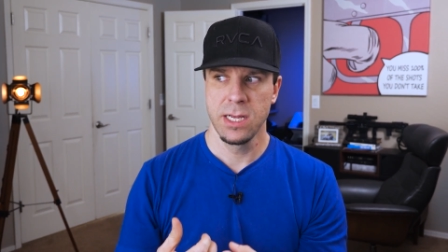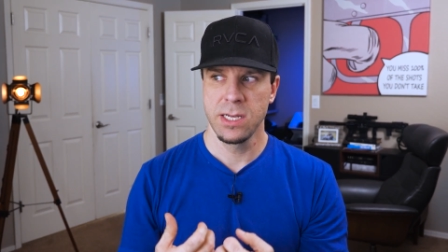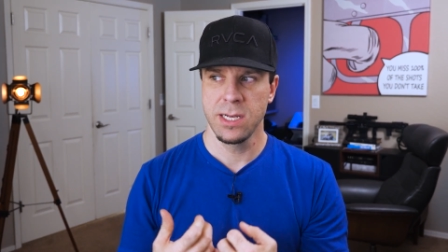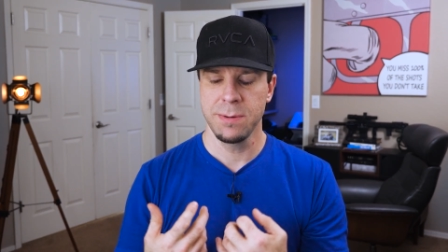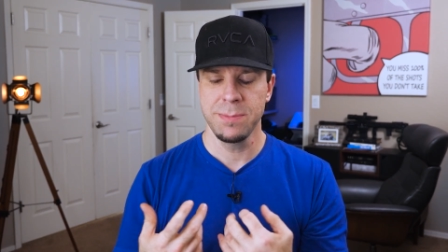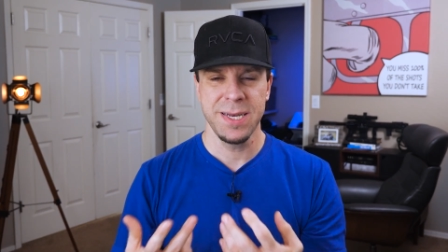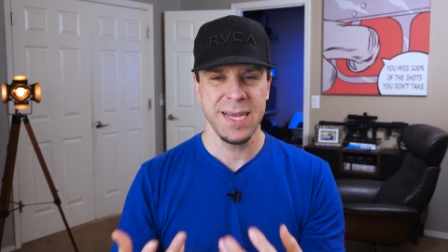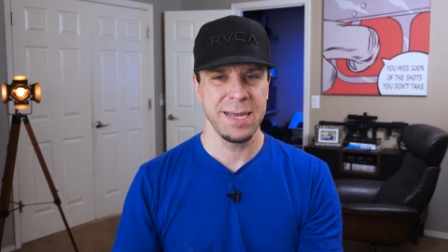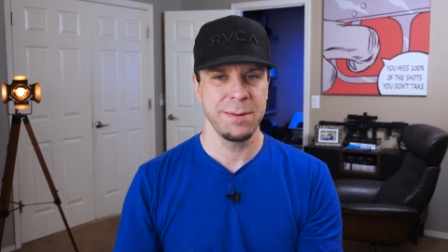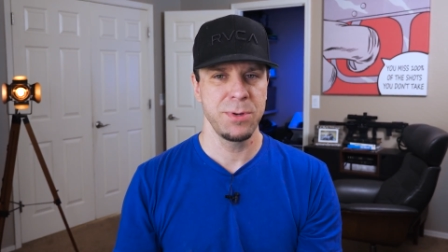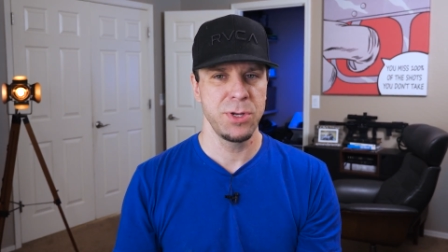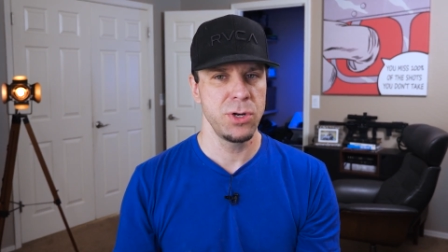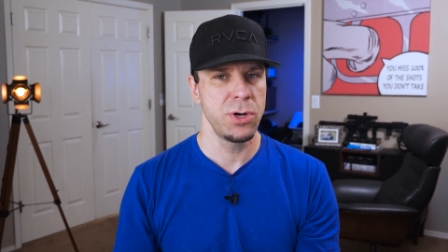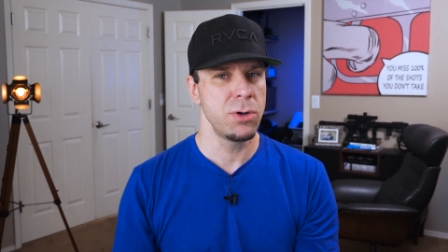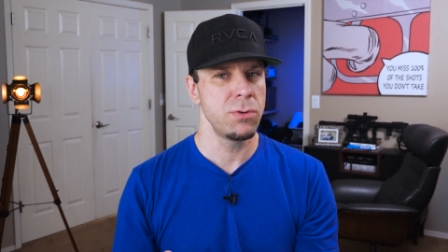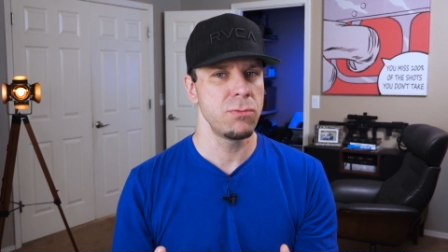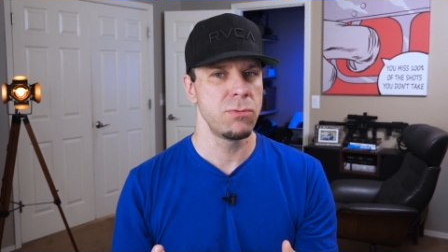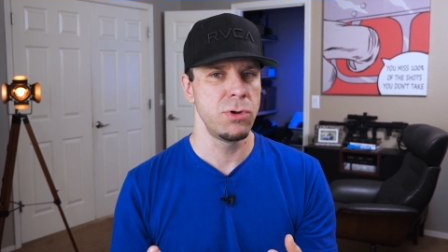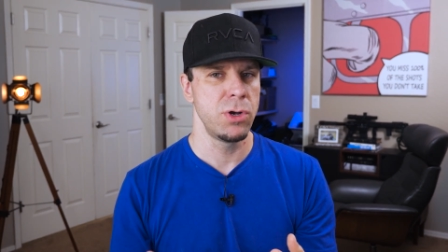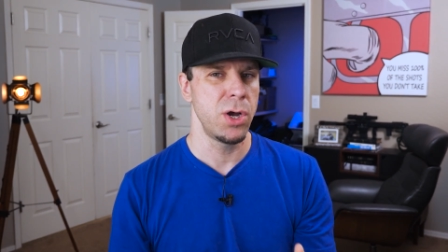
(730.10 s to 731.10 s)
sometimes you
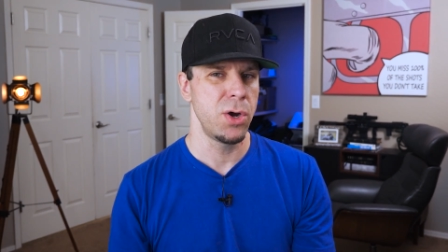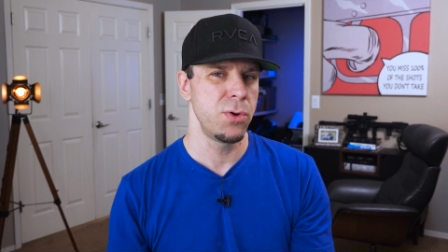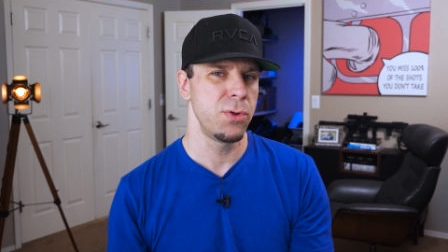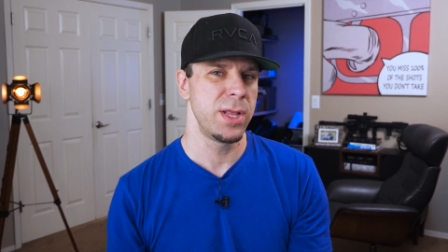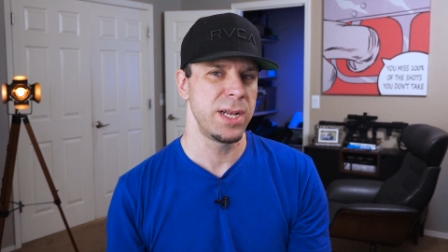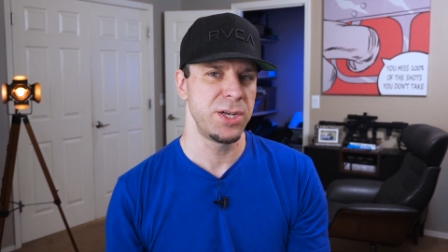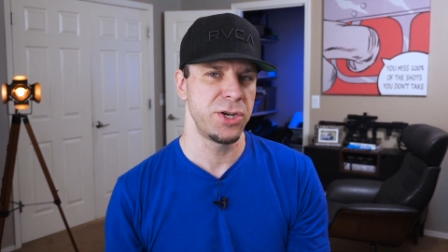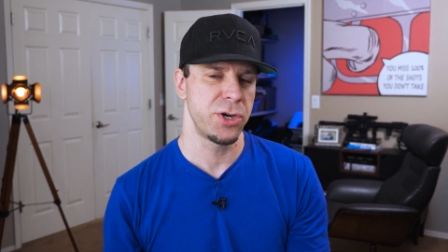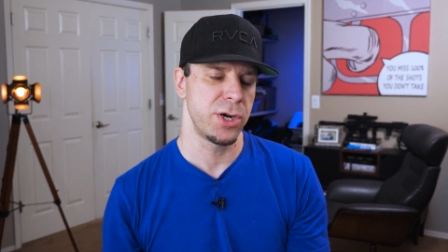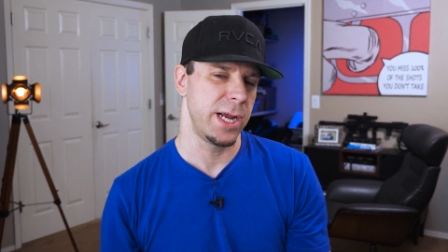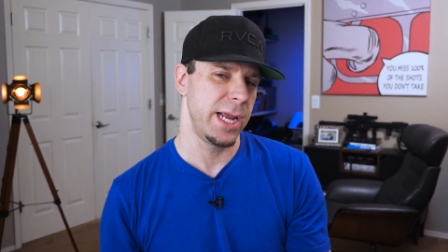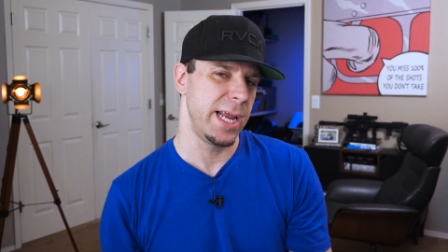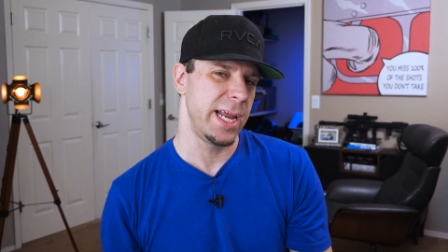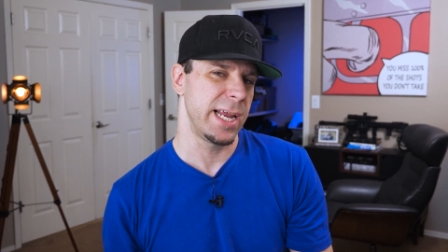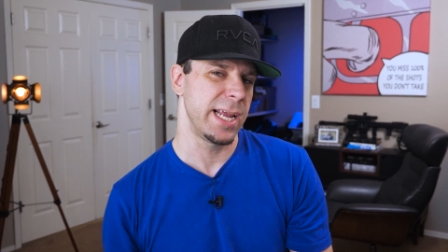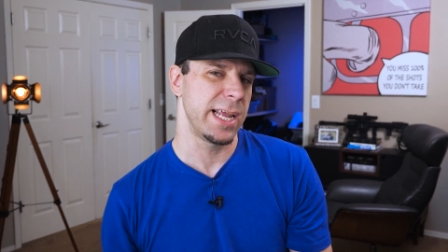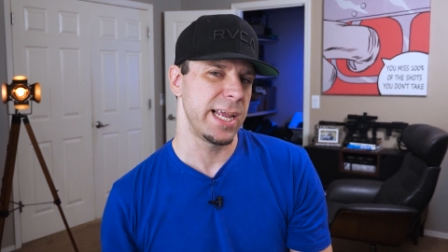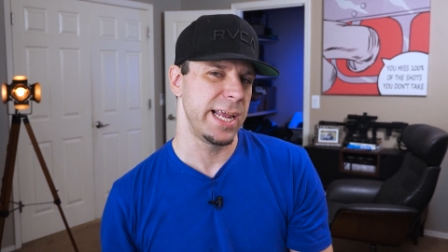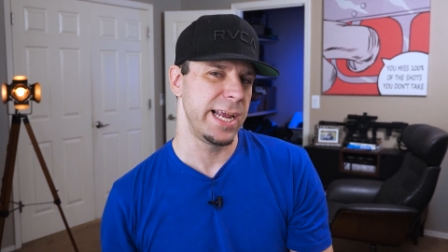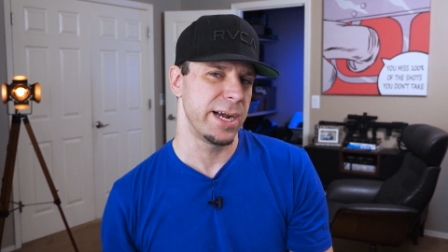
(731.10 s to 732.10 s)
don't know that you're
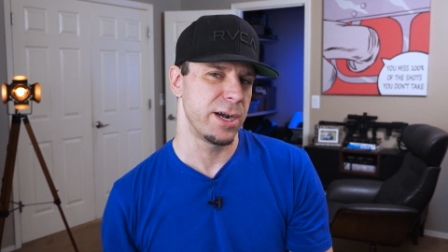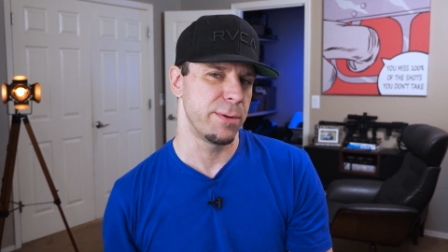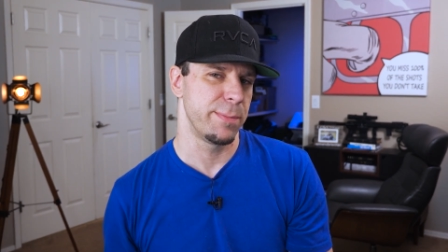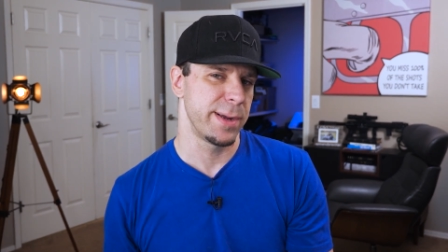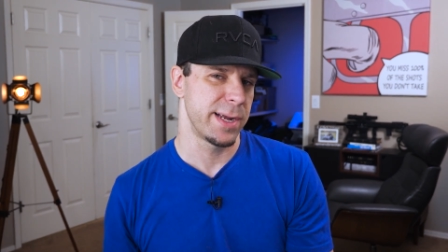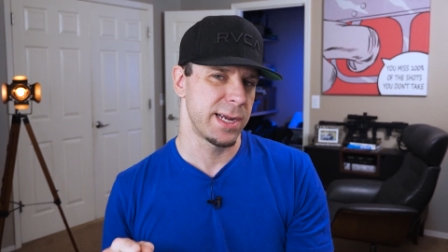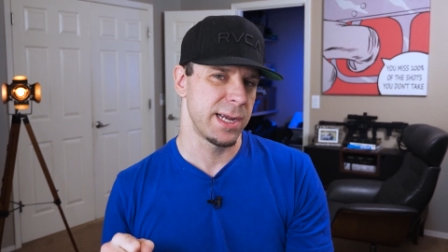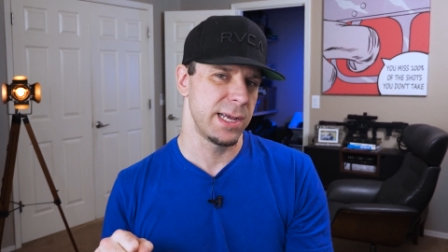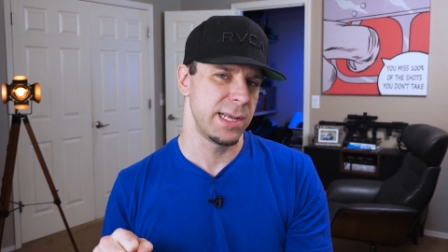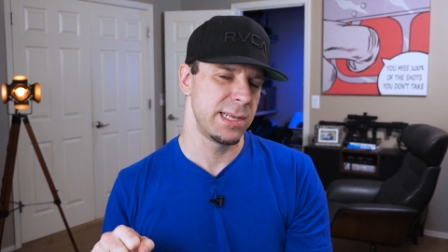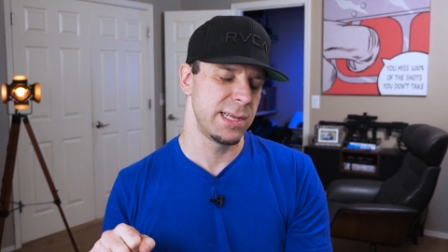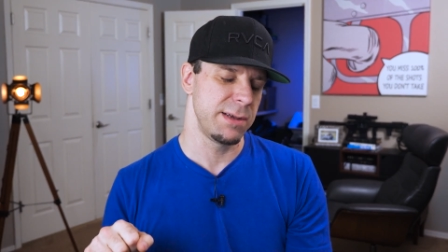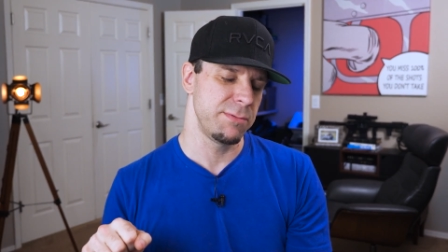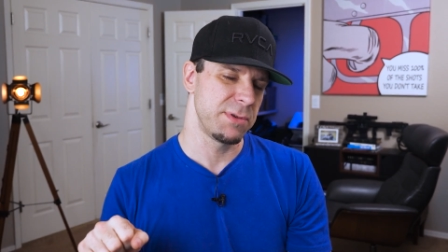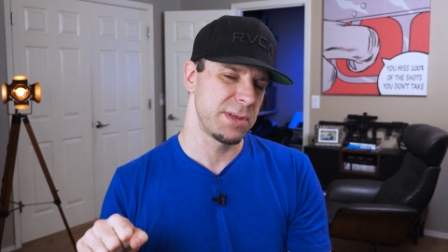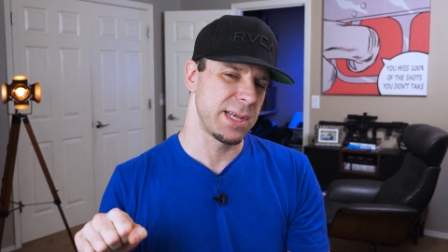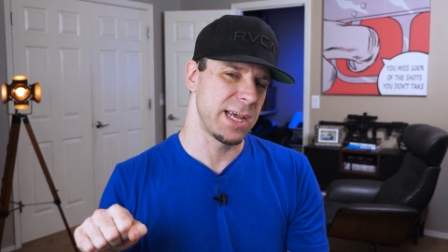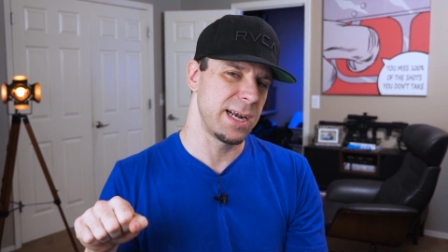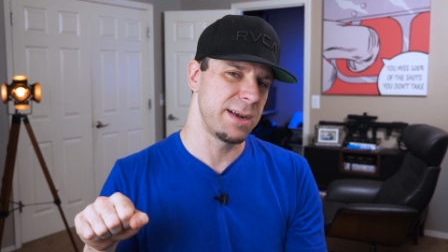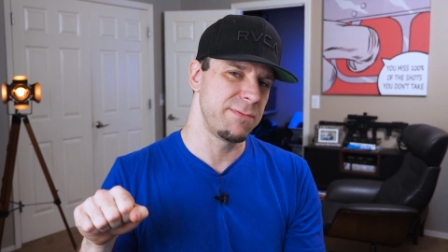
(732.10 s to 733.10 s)
in gear because it
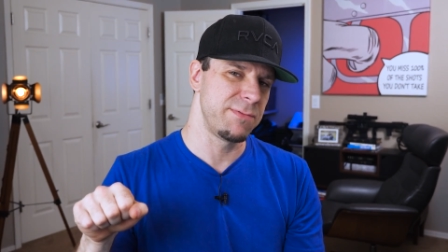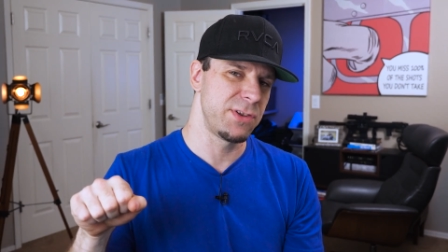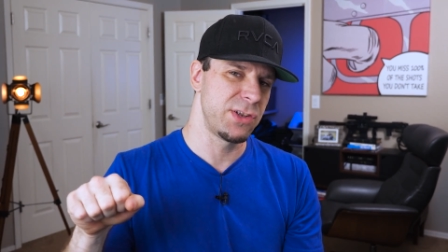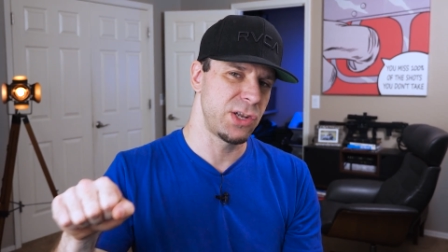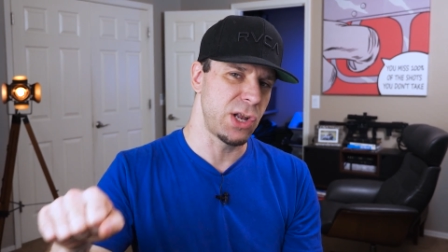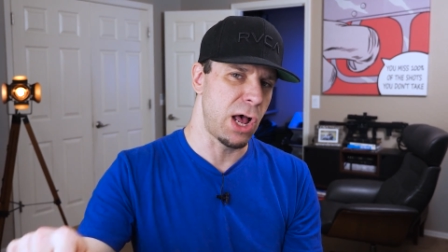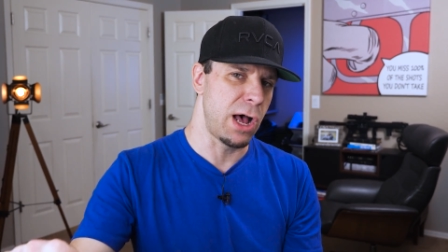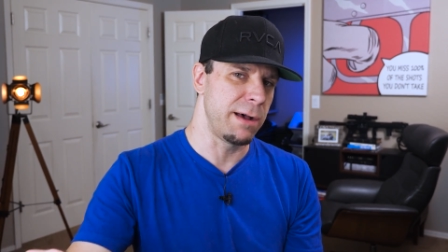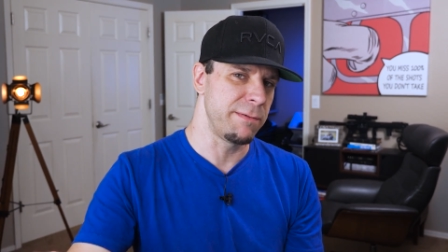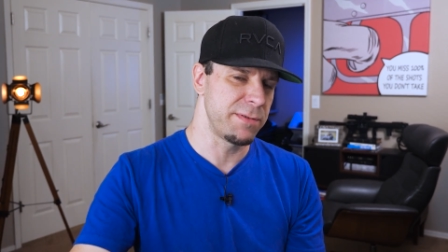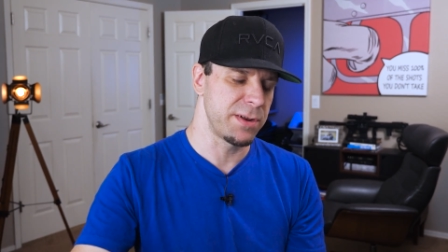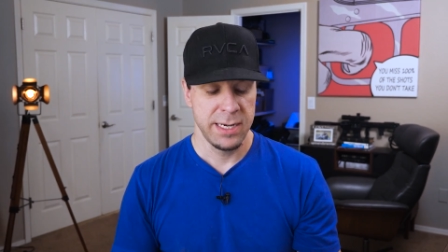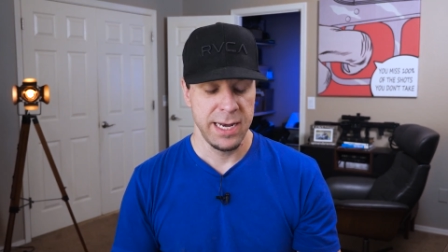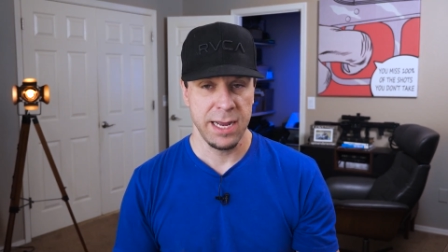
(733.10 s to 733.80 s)
was kind of soft.